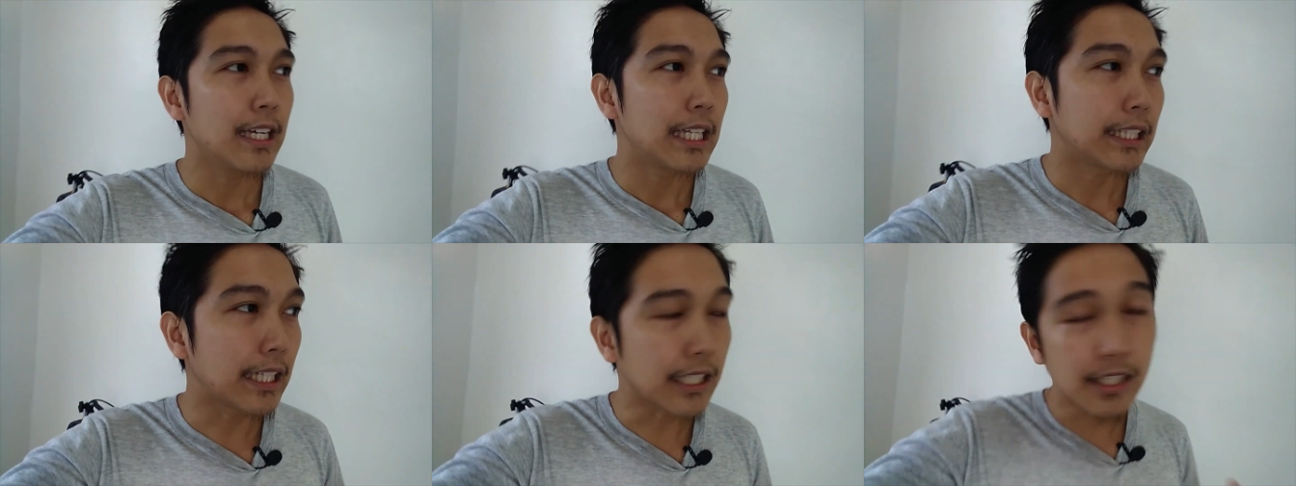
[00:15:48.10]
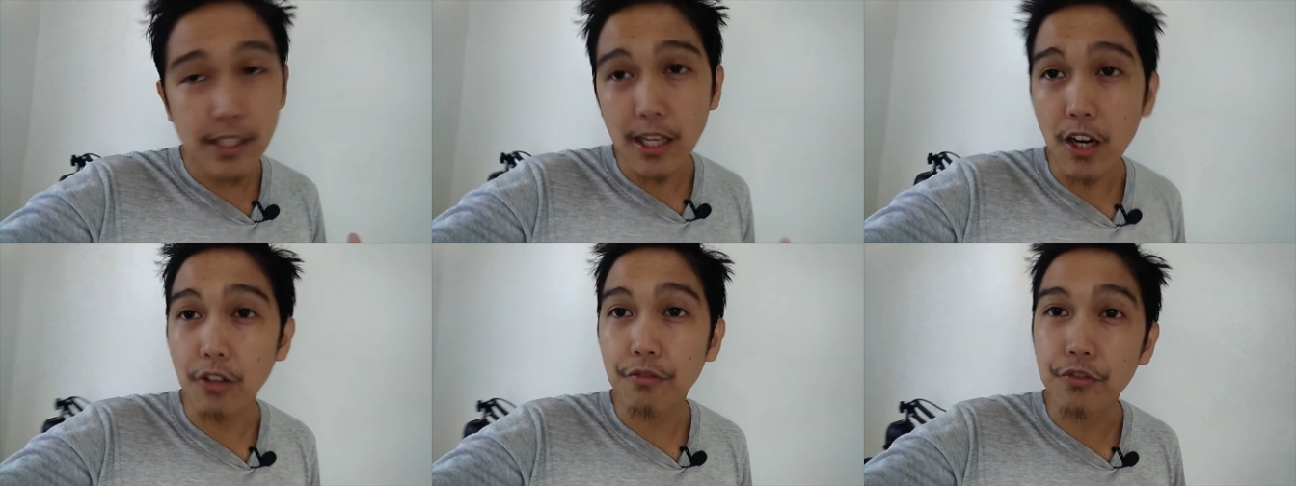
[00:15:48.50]
test
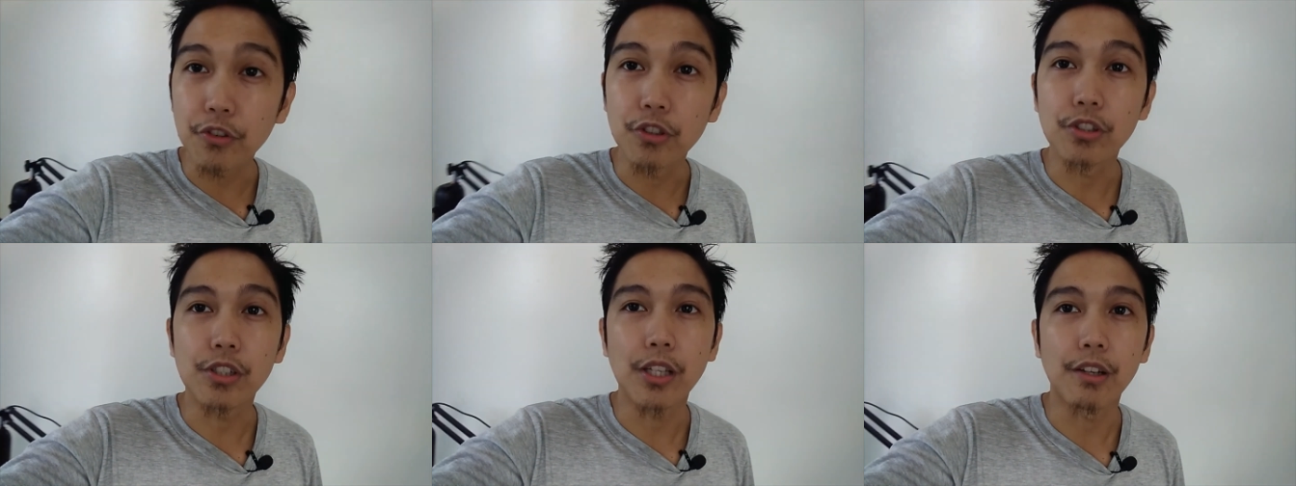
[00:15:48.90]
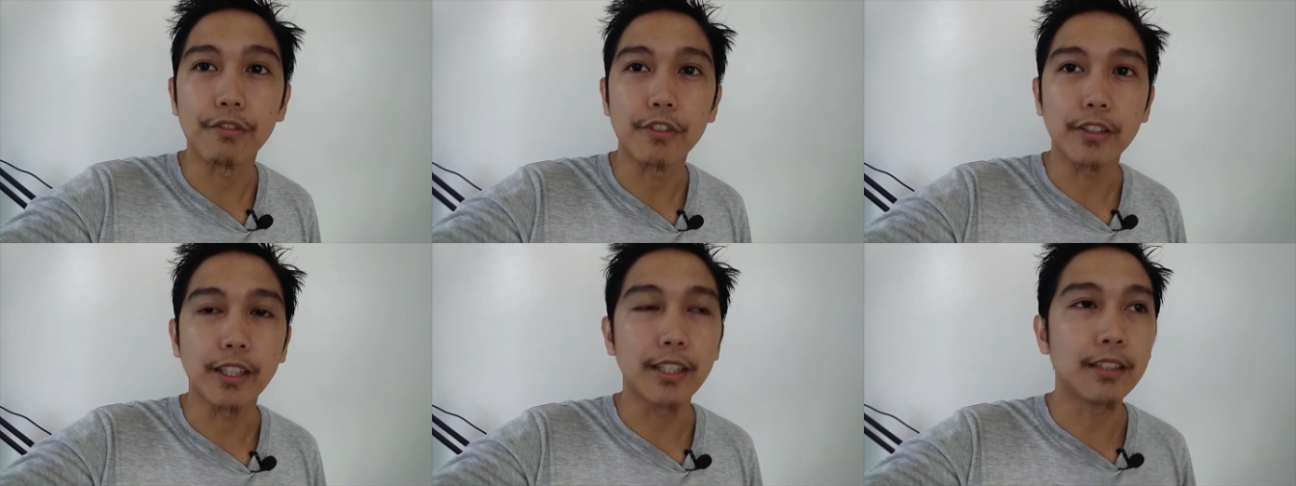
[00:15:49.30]
it out for
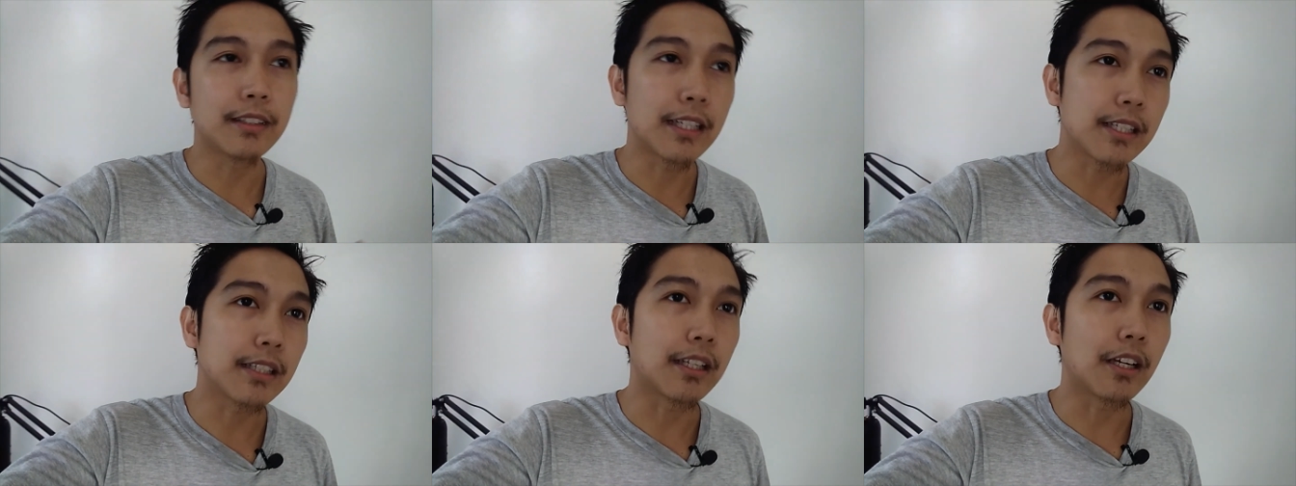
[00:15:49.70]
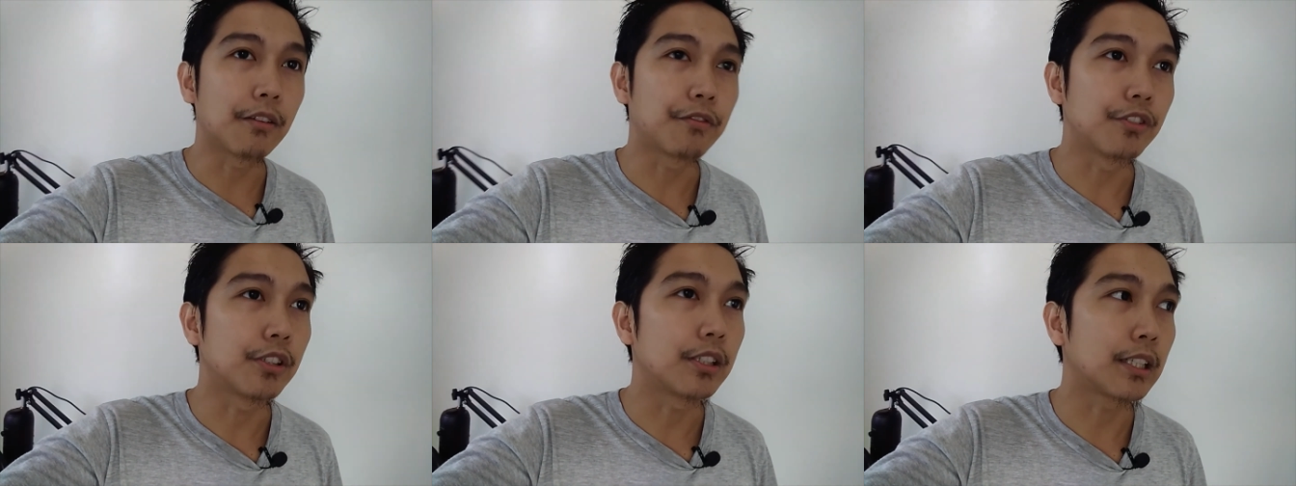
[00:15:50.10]
yourself, okay? Test it
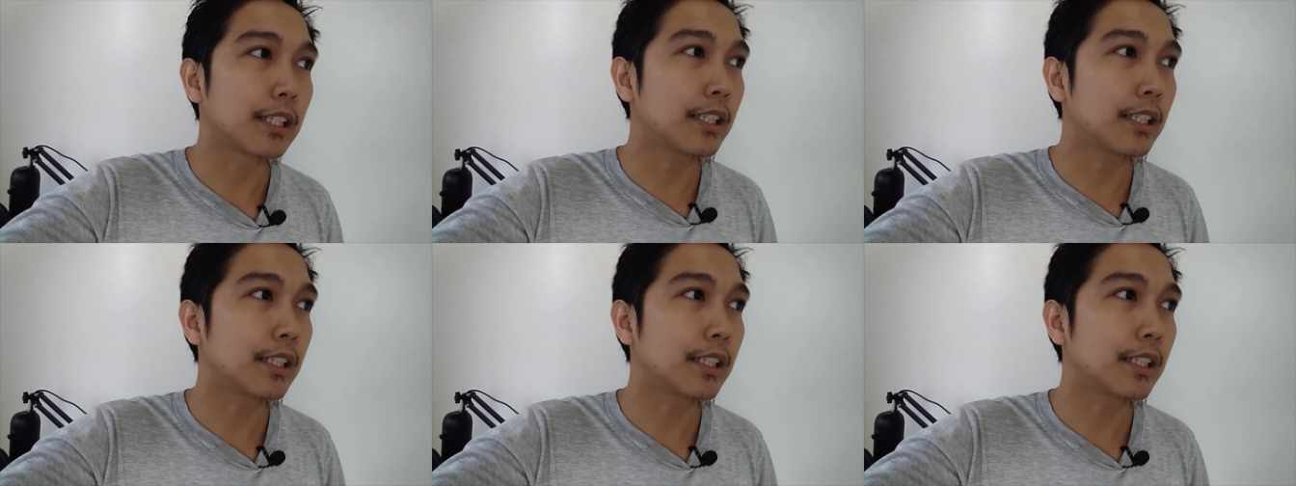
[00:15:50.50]
out for yourself.